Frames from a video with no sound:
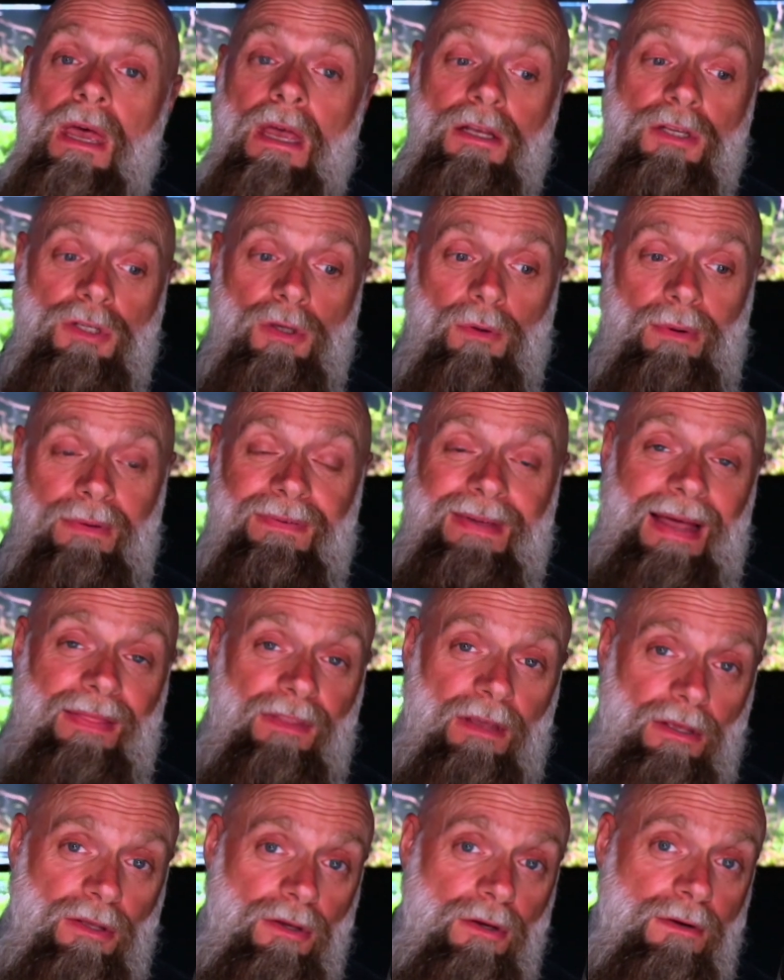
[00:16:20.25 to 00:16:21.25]
So we've got
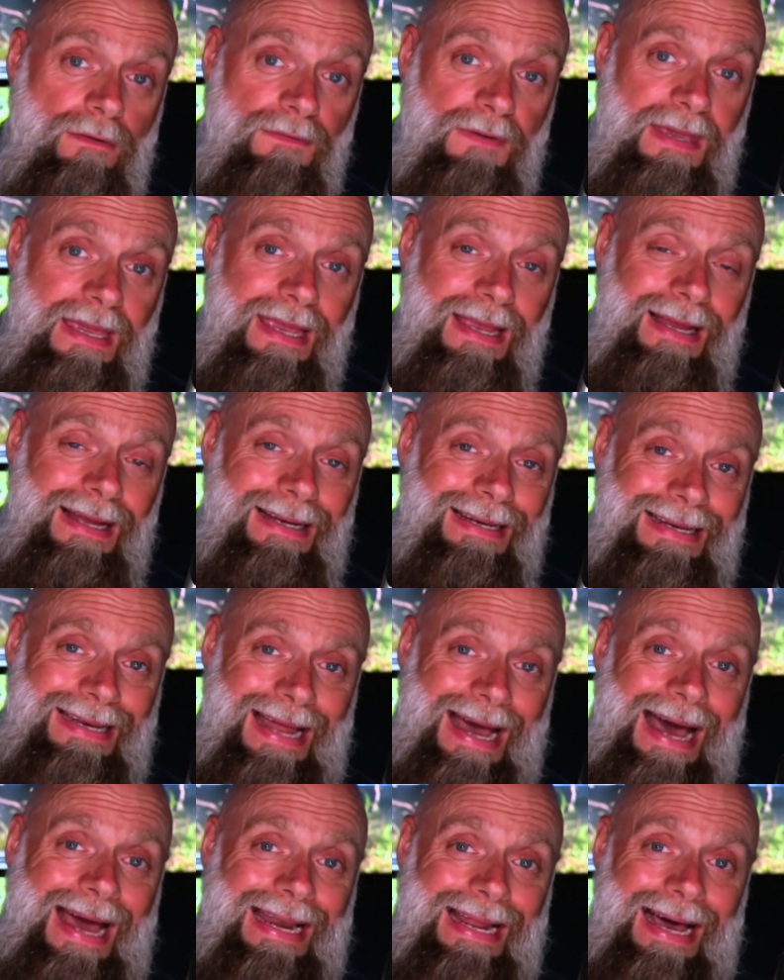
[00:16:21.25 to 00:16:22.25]
the UV,
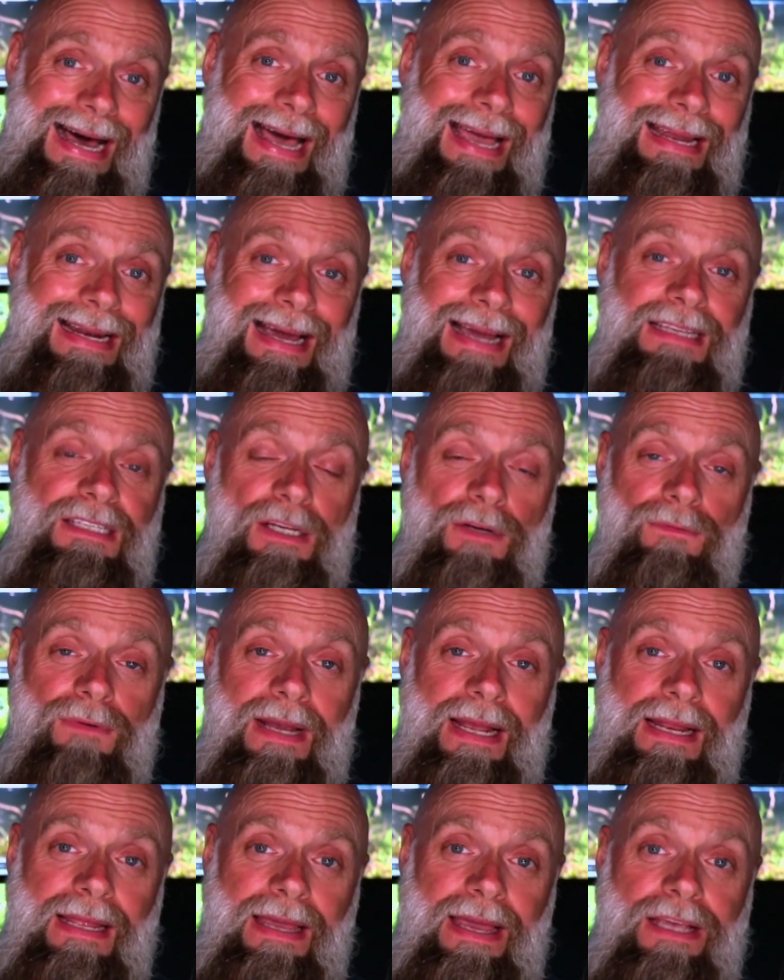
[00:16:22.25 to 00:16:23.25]
non-ionizing
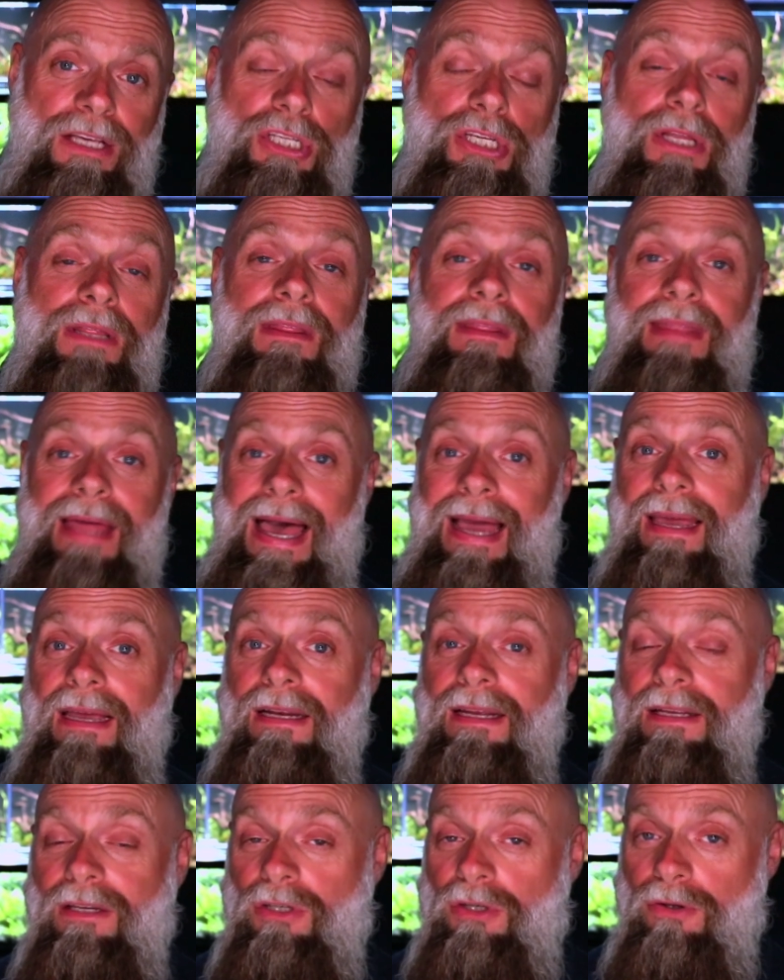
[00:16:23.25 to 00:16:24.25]
radiation that can
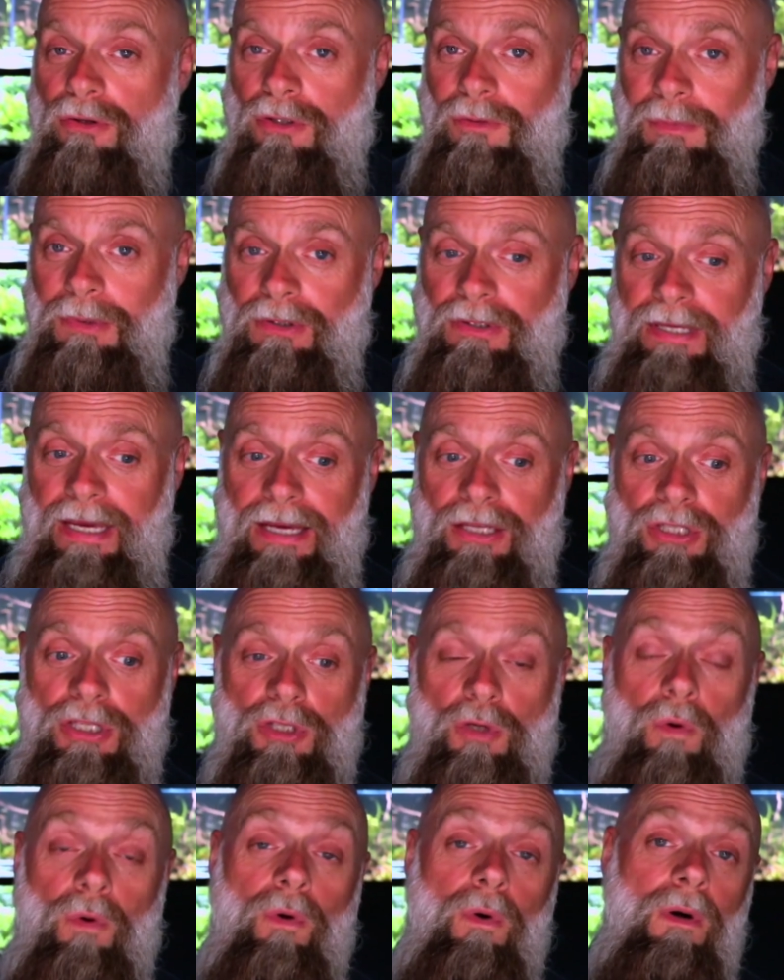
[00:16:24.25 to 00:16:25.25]
induce mutations,
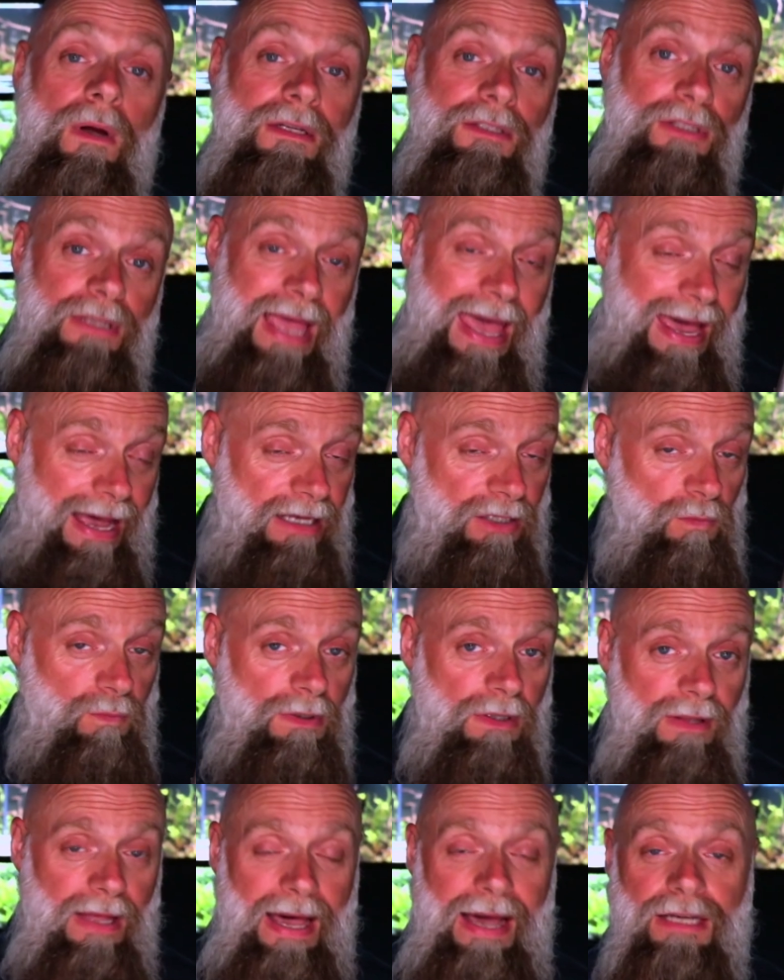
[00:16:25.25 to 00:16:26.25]
as
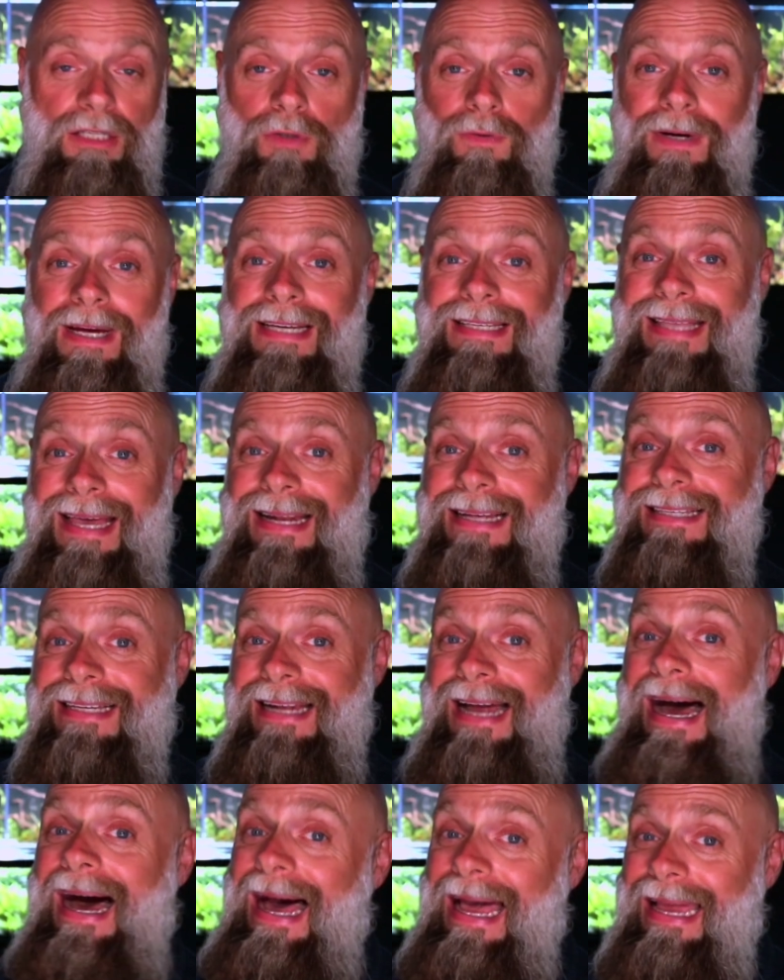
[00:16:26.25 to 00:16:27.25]
will X-rays. That is an
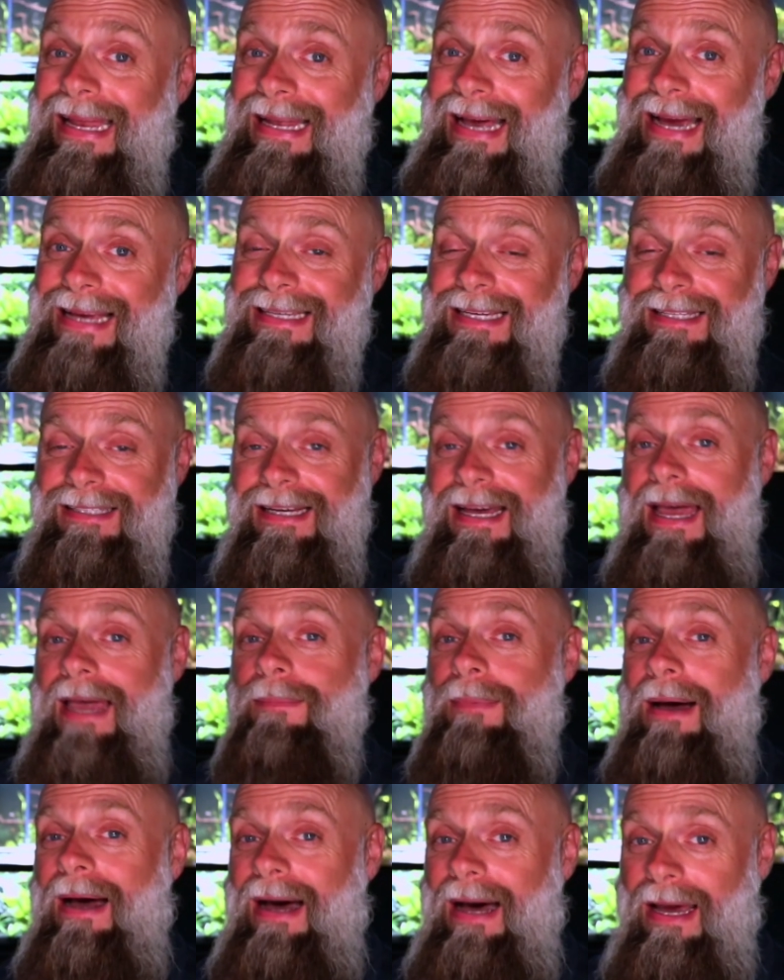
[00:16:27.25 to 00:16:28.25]
ionizing
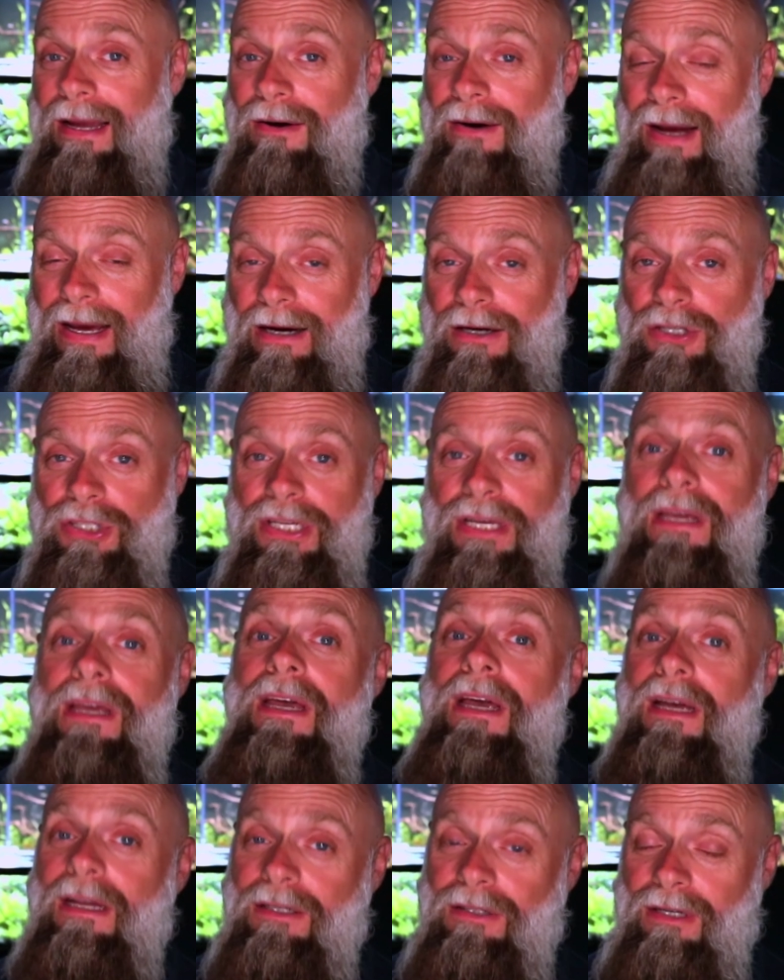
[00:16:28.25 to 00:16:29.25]
type, higher energy,
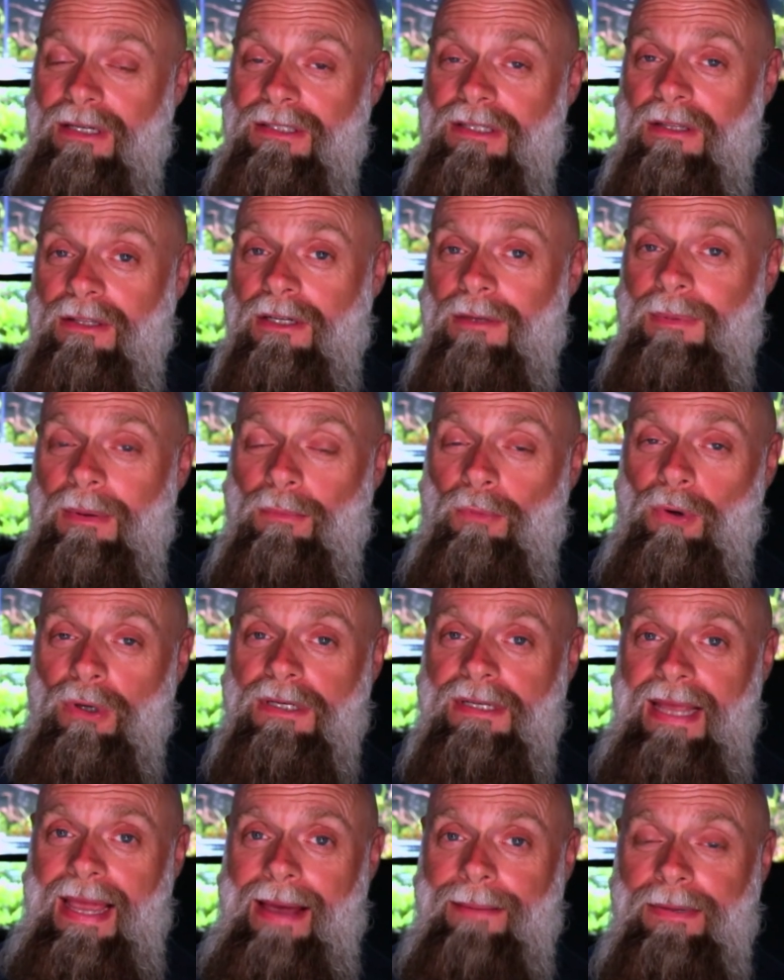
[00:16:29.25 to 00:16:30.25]
does a little bit more
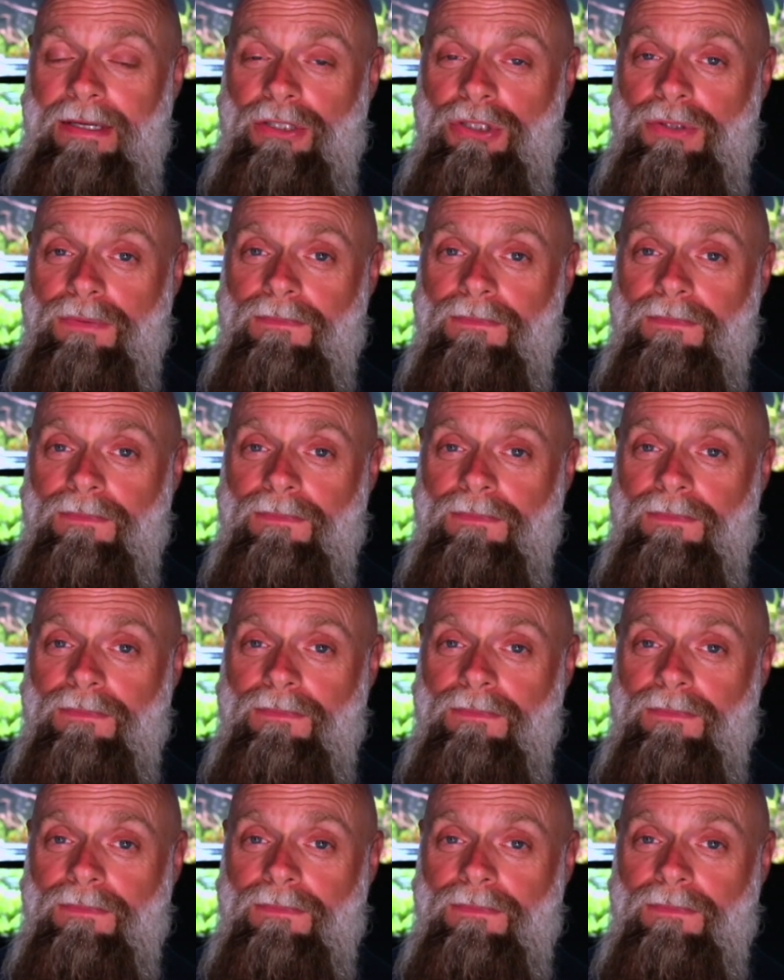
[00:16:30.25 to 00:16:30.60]
damage.